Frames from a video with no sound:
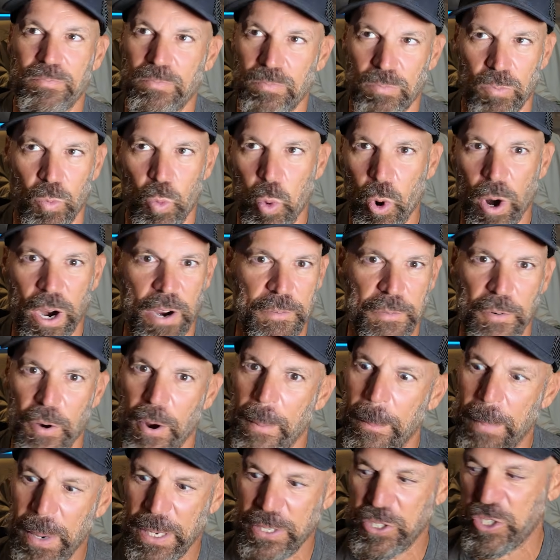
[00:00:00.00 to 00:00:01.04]
work for a
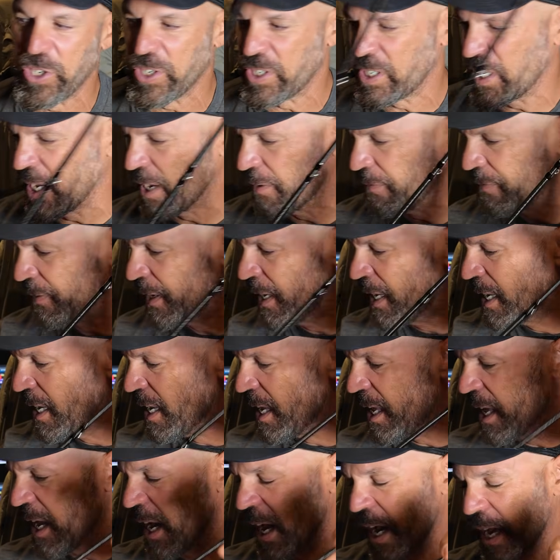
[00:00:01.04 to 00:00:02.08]
bunch of stuff.
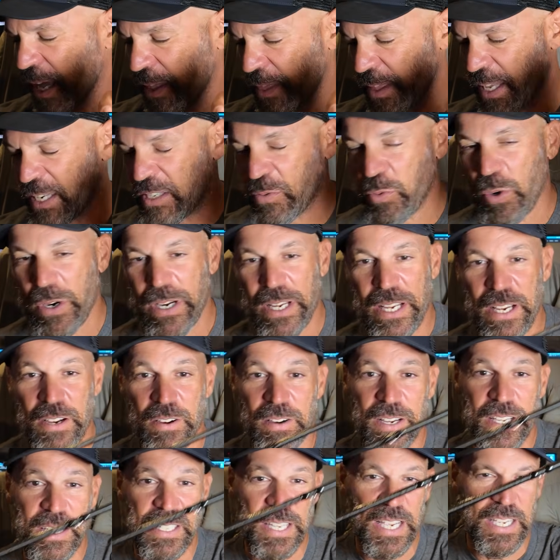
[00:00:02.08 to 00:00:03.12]
This one here
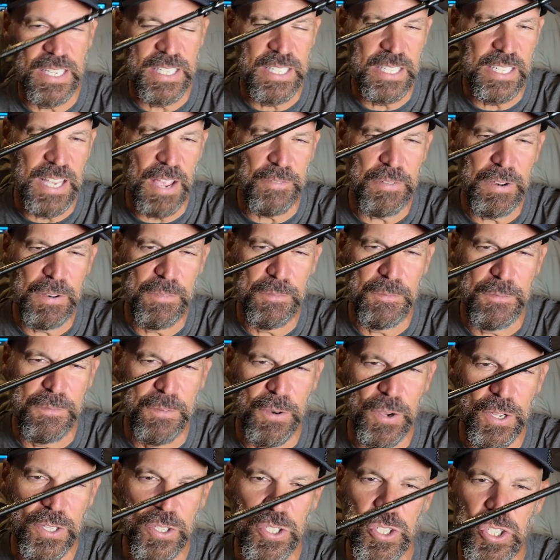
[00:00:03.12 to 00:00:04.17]
is a
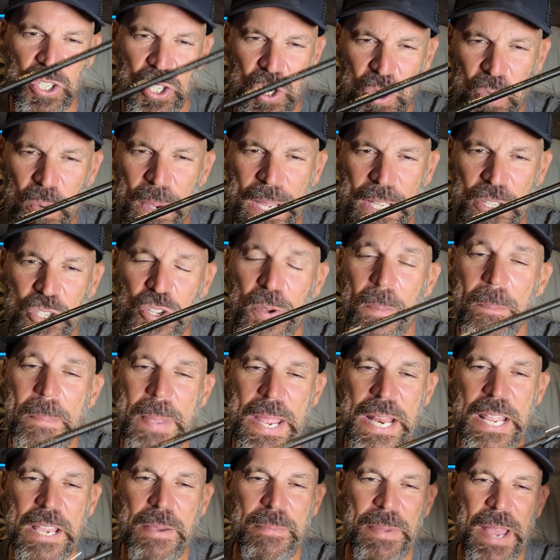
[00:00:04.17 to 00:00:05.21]
7-foot 2-inch
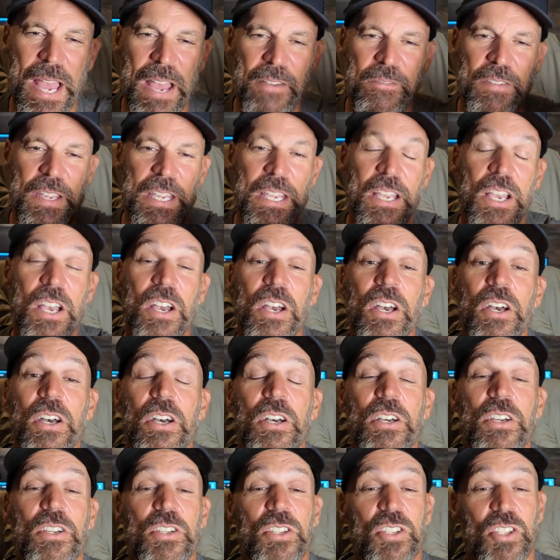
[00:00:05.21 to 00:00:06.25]
medium heavy
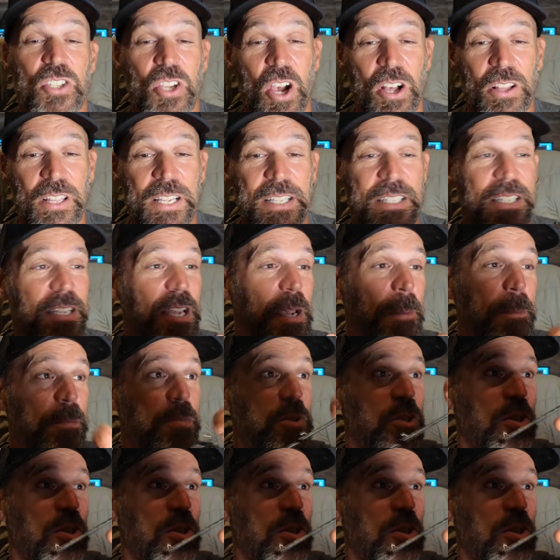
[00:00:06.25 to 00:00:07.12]
solid tip.